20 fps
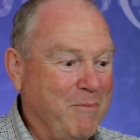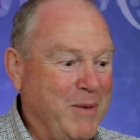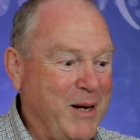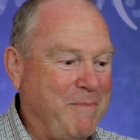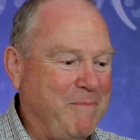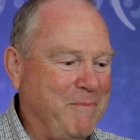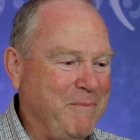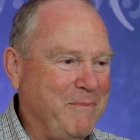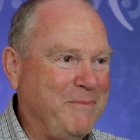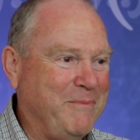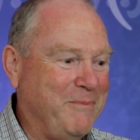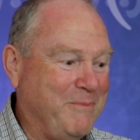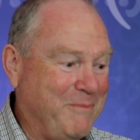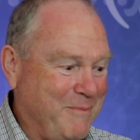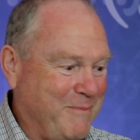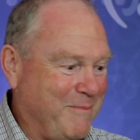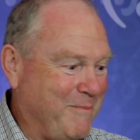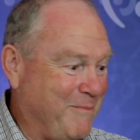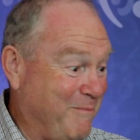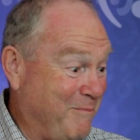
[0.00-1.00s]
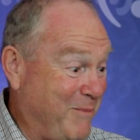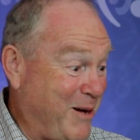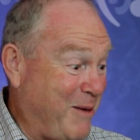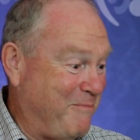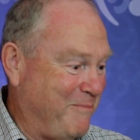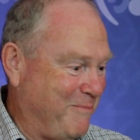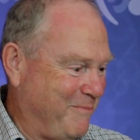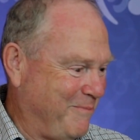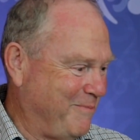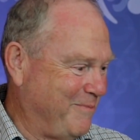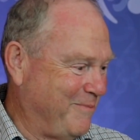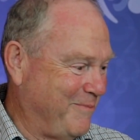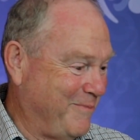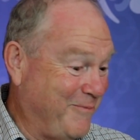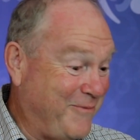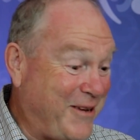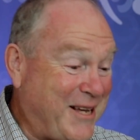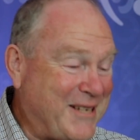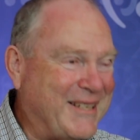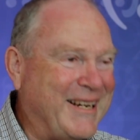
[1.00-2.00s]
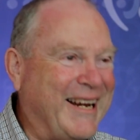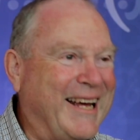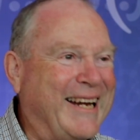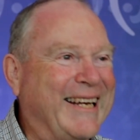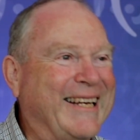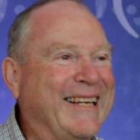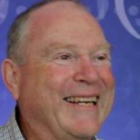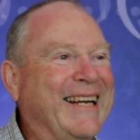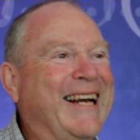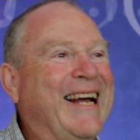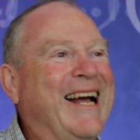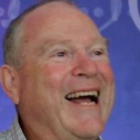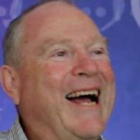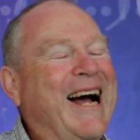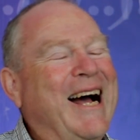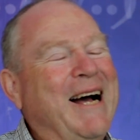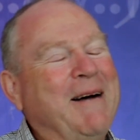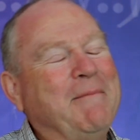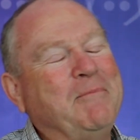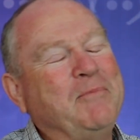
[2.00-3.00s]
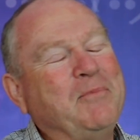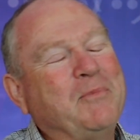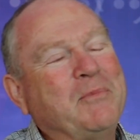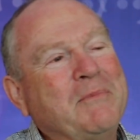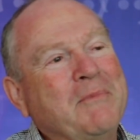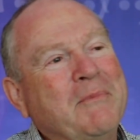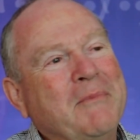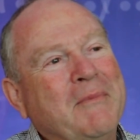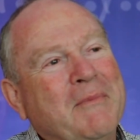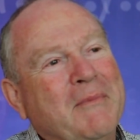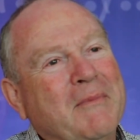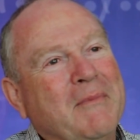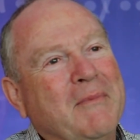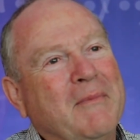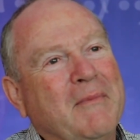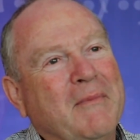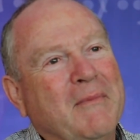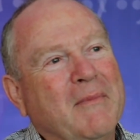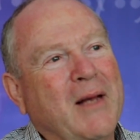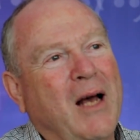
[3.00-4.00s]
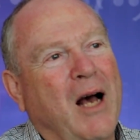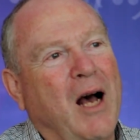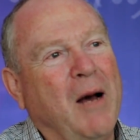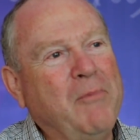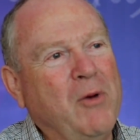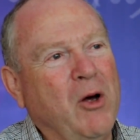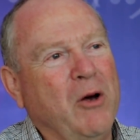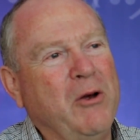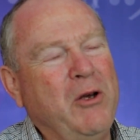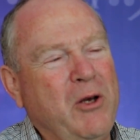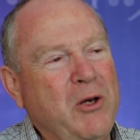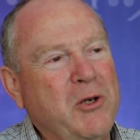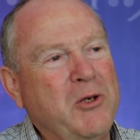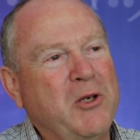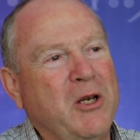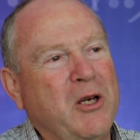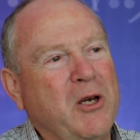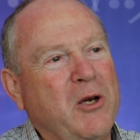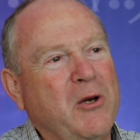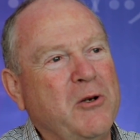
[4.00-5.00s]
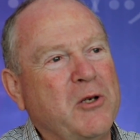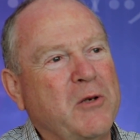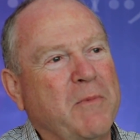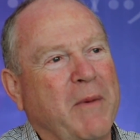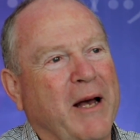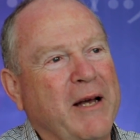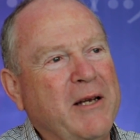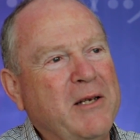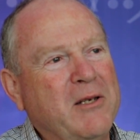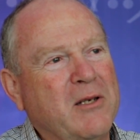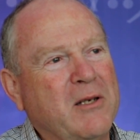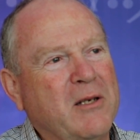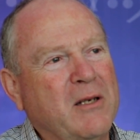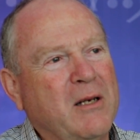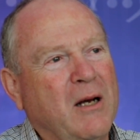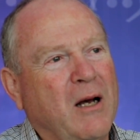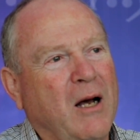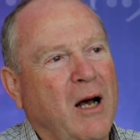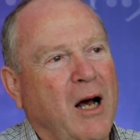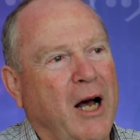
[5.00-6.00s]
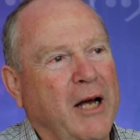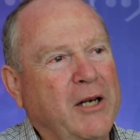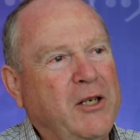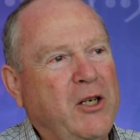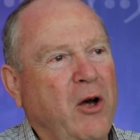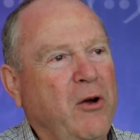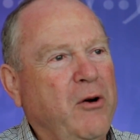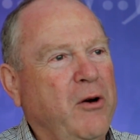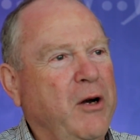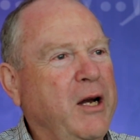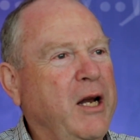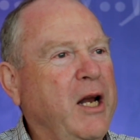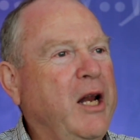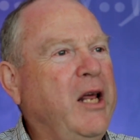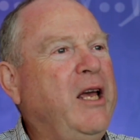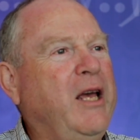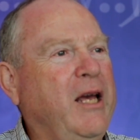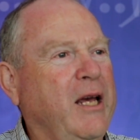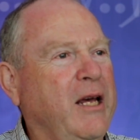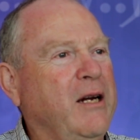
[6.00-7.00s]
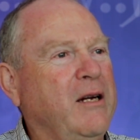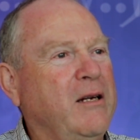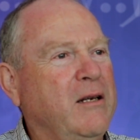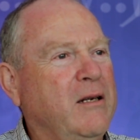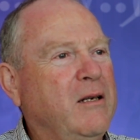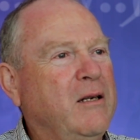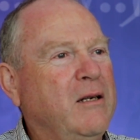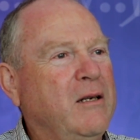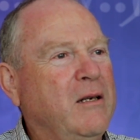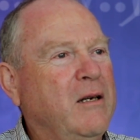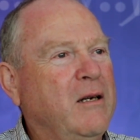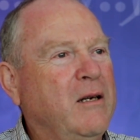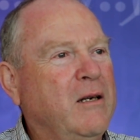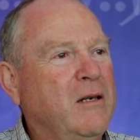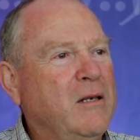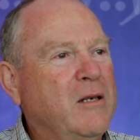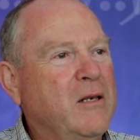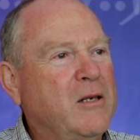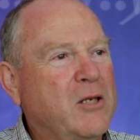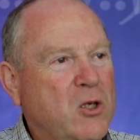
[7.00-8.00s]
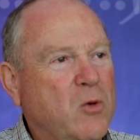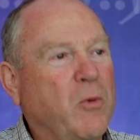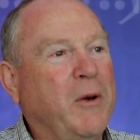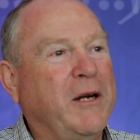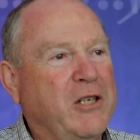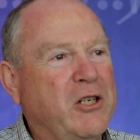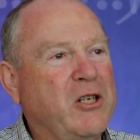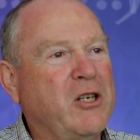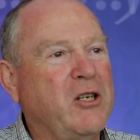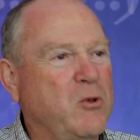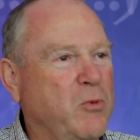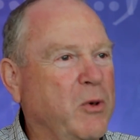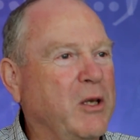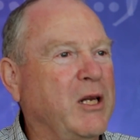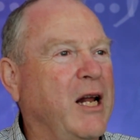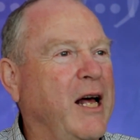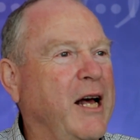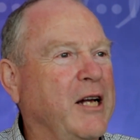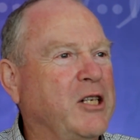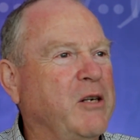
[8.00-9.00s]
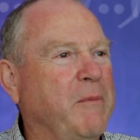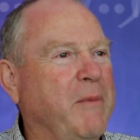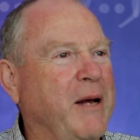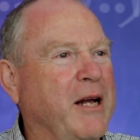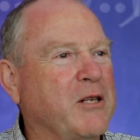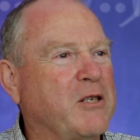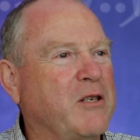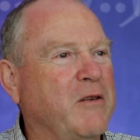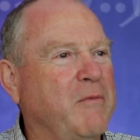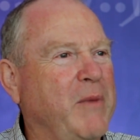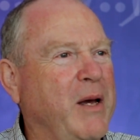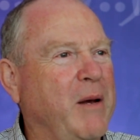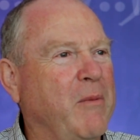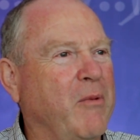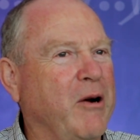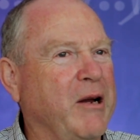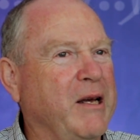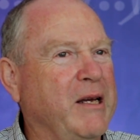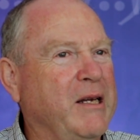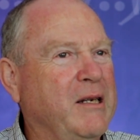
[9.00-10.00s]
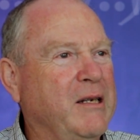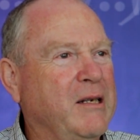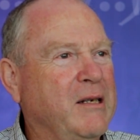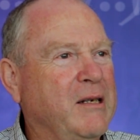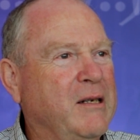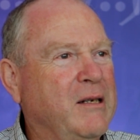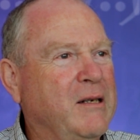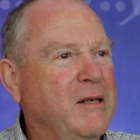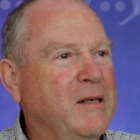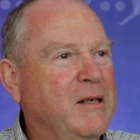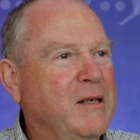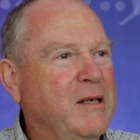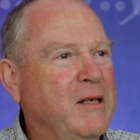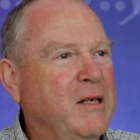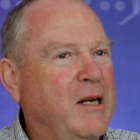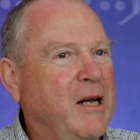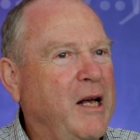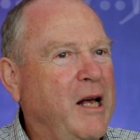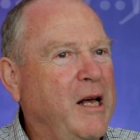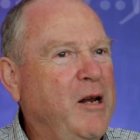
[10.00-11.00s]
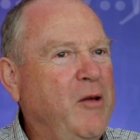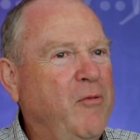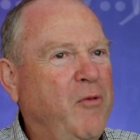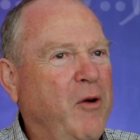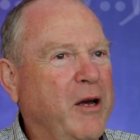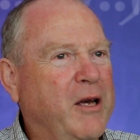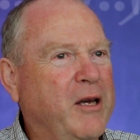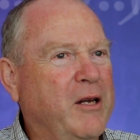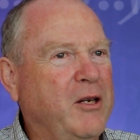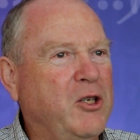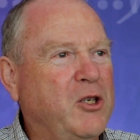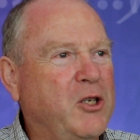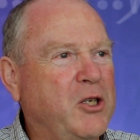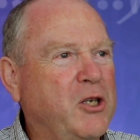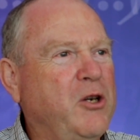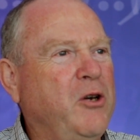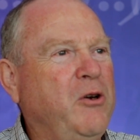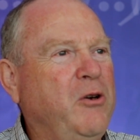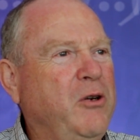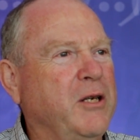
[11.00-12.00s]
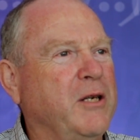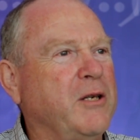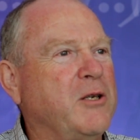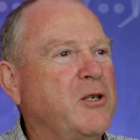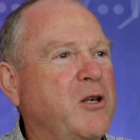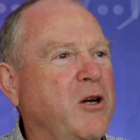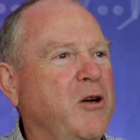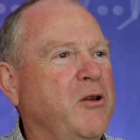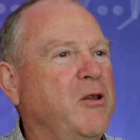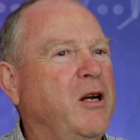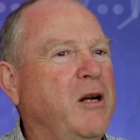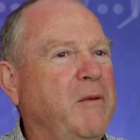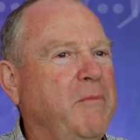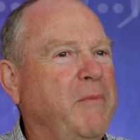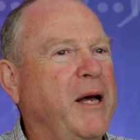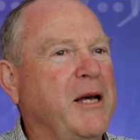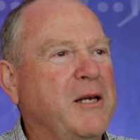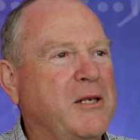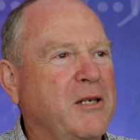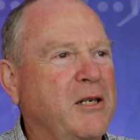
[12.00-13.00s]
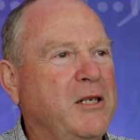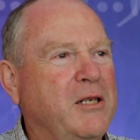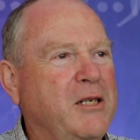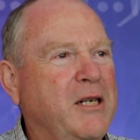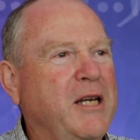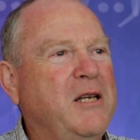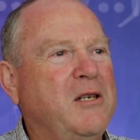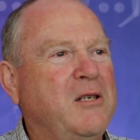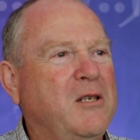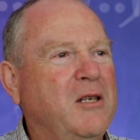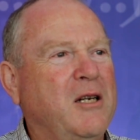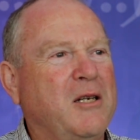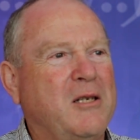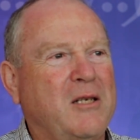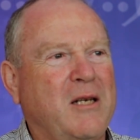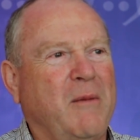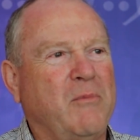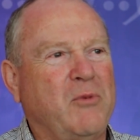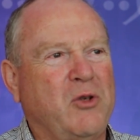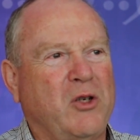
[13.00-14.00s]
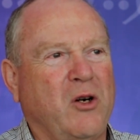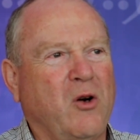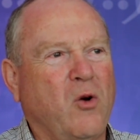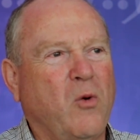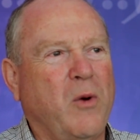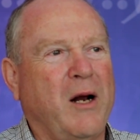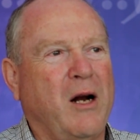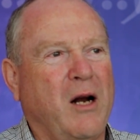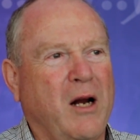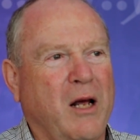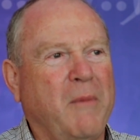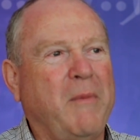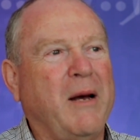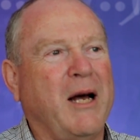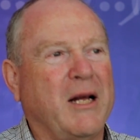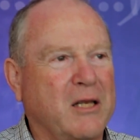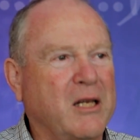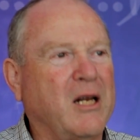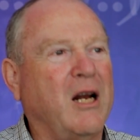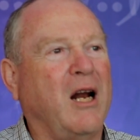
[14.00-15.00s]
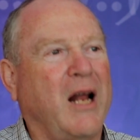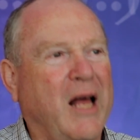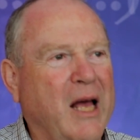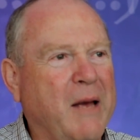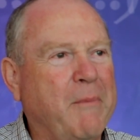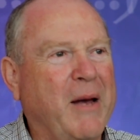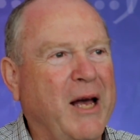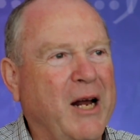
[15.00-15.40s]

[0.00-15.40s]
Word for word: blip, blip. Fascinating. Um, I'm not using queue space. I don't need switches with large amounts of memory. And if I can tune it so that it makes a decent assumption quickly about the delay